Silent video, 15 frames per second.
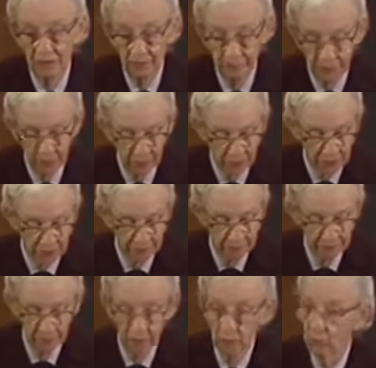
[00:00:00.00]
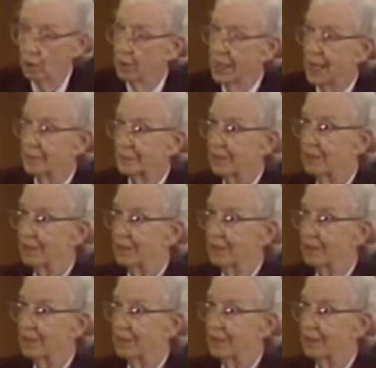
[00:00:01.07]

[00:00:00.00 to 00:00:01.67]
computers. But it won't happen